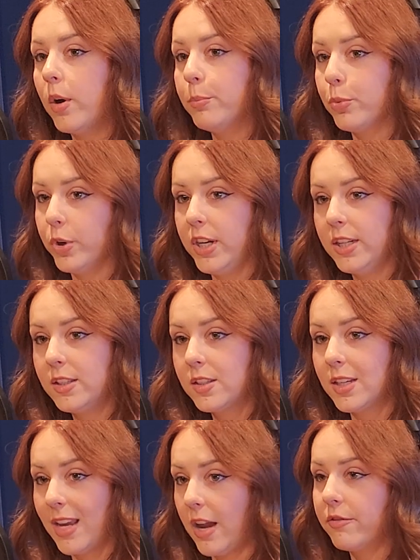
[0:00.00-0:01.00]
what breeds
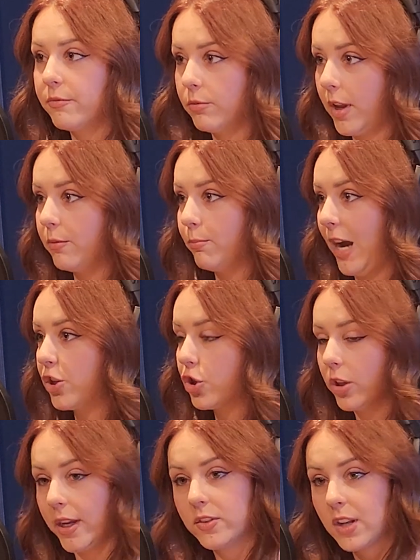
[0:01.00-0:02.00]
to get that match
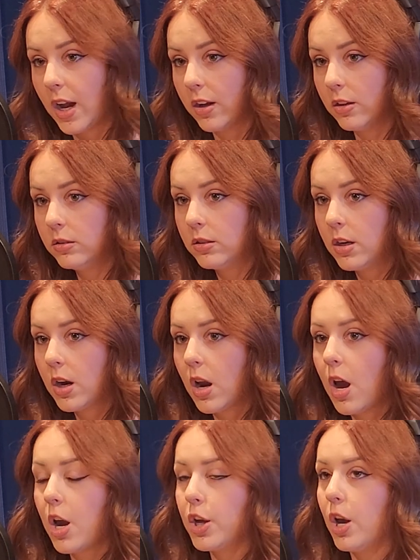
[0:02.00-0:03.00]
your lifestyle.
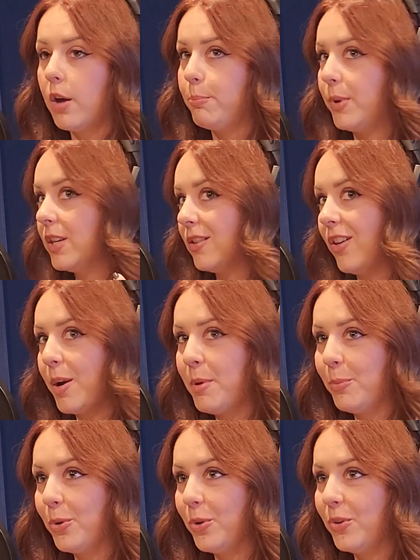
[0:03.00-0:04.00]
Because a lot of
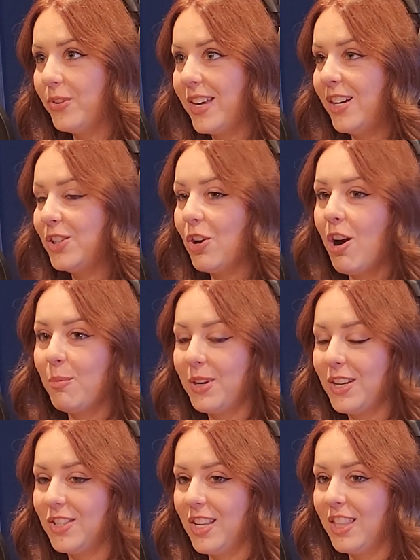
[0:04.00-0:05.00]
people get a dog
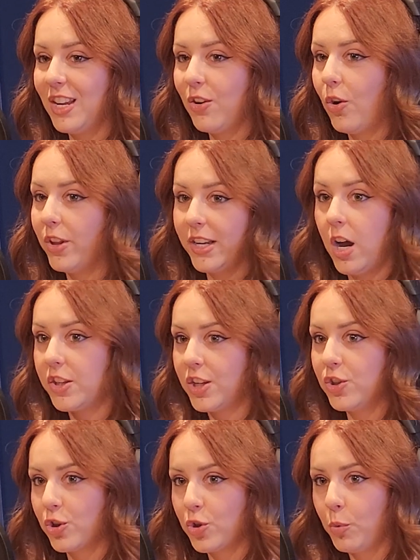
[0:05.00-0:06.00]
because they think, oh, like
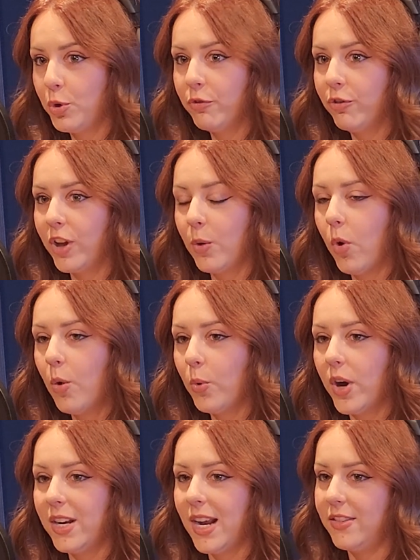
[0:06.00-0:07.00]
huskies are so beautiful, I want
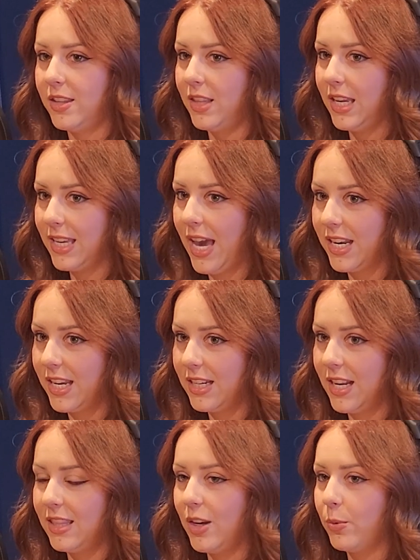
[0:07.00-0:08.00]
one. And then they get it
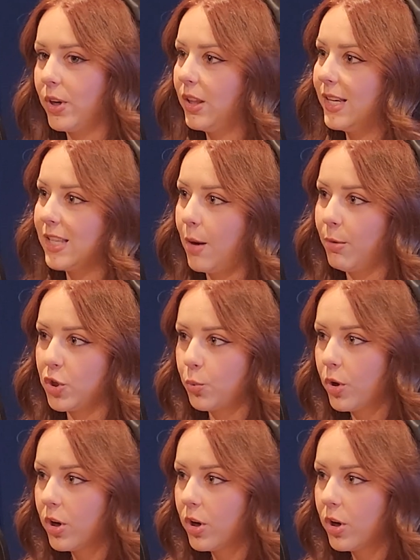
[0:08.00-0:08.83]
and they realize how much